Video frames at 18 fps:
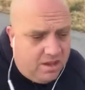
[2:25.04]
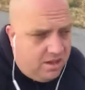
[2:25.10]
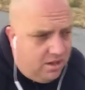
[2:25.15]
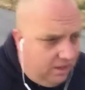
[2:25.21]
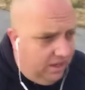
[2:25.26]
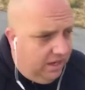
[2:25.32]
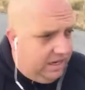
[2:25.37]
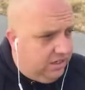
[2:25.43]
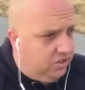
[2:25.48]

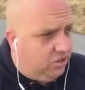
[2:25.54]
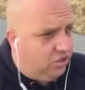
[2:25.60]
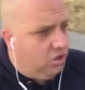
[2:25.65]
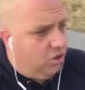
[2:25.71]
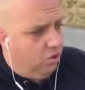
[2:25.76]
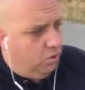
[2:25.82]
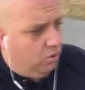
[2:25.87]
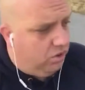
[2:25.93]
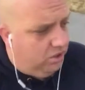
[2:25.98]
And
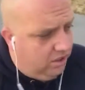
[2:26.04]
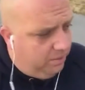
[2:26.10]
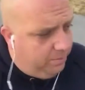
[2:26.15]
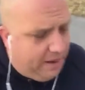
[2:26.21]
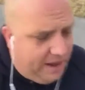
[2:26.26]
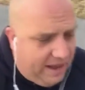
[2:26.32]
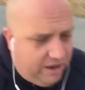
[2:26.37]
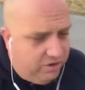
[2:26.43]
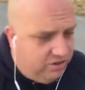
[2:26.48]
so
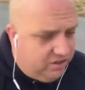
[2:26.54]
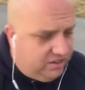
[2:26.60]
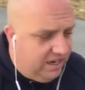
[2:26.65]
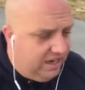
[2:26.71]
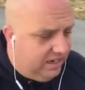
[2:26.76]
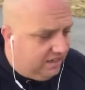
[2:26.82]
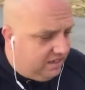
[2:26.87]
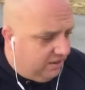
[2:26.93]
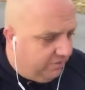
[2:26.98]
patterns
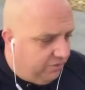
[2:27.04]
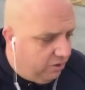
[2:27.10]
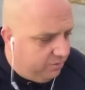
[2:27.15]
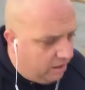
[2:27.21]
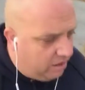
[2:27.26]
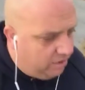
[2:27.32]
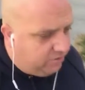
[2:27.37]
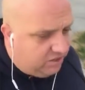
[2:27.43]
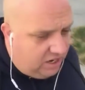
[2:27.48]
take different
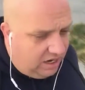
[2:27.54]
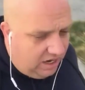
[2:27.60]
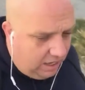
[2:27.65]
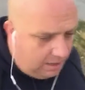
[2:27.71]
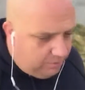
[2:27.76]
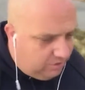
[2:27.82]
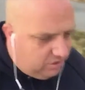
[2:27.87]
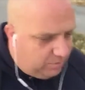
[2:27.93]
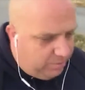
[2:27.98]
amount of
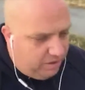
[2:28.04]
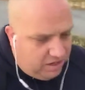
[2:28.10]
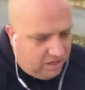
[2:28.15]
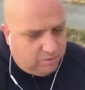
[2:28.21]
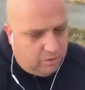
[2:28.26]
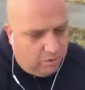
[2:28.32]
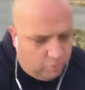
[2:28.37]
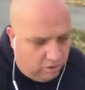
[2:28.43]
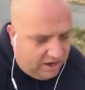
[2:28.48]
times depending
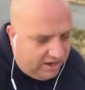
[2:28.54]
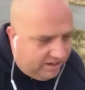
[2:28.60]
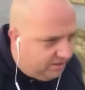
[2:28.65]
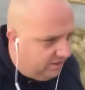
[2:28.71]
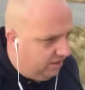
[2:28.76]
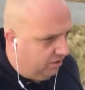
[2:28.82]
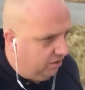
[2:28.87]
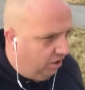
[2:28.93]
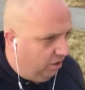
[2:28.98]
on what we're
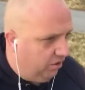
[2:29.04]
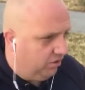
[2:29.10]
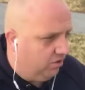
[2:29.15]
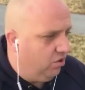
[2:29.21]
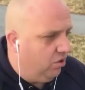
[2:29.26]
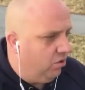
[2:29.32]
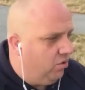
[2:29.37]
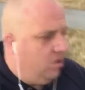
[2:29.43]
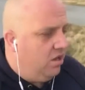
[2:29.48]
asking the dog.
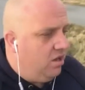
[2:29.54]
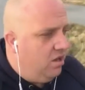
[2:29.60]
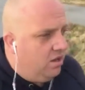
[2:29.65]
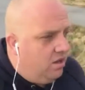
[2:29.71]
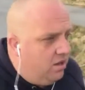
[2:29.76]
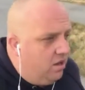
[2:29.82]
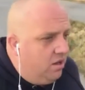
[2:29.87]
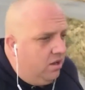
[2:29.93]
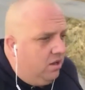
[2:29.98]
So,
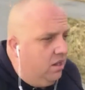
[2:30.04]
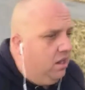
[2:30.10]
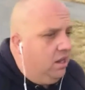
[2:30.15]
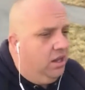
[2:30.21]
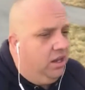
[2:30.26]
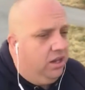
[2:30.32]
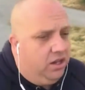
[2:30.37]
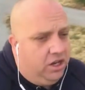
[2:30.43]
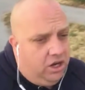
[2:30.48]

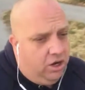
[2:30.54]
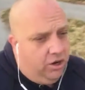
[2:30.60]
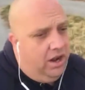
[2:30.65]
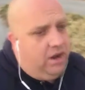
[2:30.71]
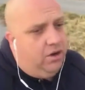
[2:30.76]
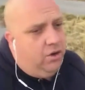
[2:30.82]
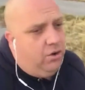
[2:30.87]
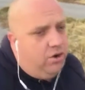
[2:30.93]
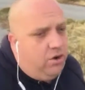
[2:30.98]
I
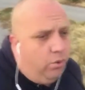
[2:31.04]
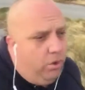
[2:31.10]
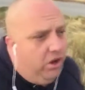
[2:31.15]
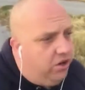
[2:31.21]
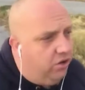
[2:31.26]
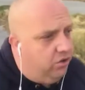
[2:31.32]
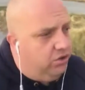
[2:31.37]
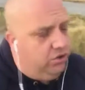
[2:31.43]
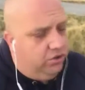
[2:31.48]
don't know, in a
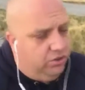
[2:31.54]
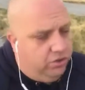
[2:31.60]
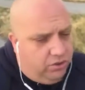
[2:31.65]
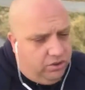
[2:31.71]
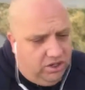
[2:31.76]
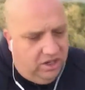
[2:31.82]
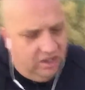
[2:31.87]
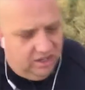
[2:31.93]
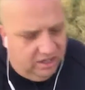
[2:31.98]
week or
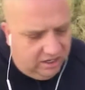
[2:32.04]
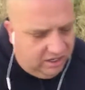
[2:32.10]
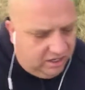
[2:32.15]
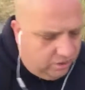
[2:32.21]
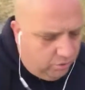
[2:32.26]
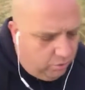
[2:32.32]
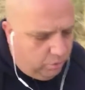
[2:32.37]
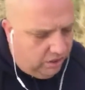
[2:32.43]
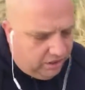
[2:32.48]
two
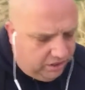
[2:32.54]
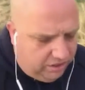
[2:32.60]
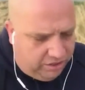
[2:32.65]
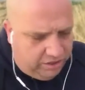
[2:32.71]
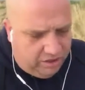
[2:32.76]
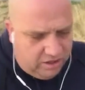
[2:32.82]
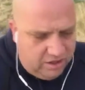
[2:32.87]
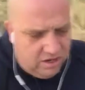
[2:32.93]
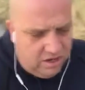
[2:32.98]

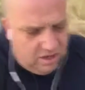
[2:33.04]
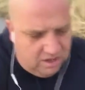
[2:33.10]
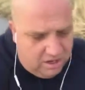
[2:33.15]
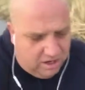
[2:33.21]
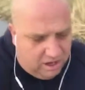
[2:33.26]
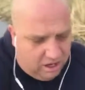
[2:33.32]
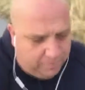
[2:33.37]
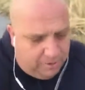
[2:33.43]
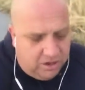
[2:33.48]
with
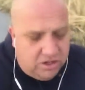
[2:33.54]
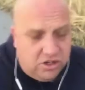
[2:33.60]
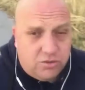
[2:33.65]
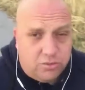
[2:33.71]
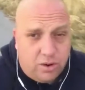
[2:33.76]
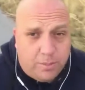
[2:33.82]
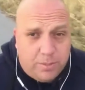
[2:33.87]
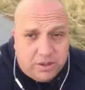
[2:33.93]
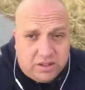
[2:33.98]
a bunch
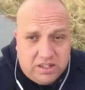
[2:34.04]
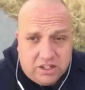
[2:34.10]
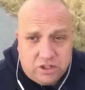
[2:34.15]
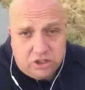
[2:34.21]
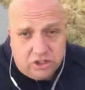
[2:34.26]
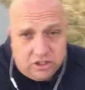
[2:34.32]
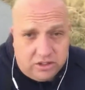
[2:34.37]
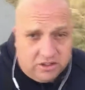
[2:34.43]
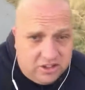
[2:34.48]
of
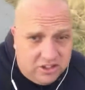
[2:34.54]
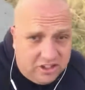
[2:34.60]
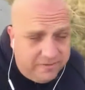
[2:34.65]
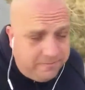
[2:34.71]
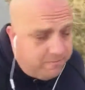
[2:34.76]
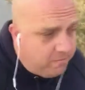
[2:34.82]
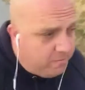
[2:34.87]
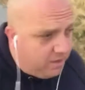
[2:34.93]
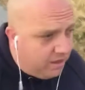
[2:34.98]
repetitions,
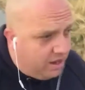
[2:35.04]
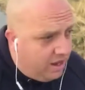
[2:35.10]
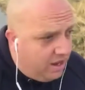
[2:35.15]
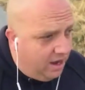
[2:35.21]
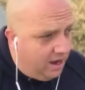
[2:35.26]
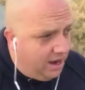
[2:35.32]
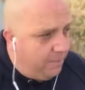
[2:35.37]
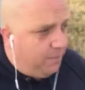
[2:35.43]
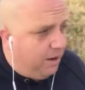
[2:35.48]

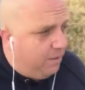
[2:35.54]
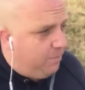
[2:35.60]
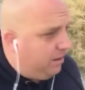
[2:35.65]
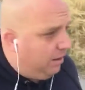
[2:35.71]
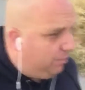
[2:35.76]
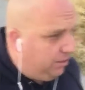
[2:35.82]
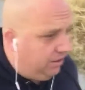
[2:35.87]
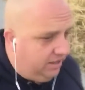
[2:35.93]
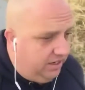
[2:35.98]
I might be
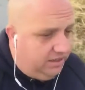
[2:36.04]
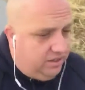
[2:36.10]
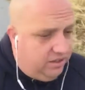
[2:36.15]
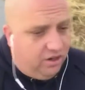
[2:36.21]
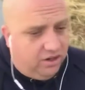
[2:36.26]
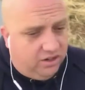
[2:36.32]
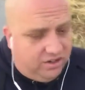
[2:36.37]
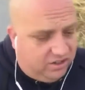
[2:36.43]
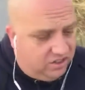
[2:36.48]
able to get the
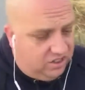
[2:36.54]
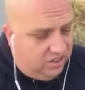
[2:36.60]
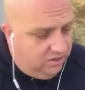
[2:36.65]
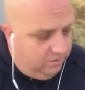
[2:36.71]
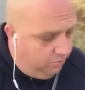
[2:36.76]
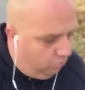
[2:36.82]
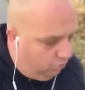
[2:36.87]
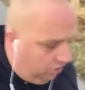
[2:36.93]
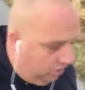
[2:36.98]
dog to sit
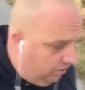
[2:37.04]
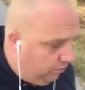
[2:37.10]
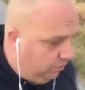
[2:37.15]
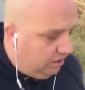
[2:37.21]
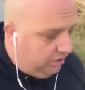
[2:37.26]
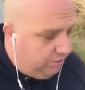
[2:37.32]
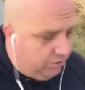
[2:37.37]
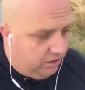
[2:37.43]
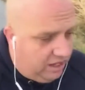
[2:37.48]
really,
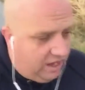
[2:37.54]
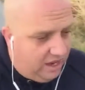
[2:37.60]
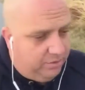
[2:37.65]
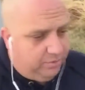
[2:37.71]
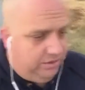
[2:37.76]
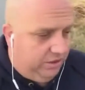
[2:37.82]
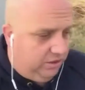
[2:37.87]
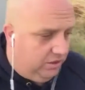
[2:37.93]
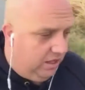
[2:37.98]
really
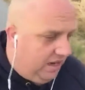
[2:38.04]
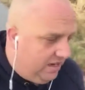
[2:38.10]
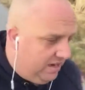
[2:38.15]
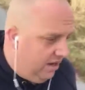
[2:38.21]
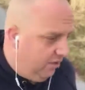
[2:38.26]
reliably or lie down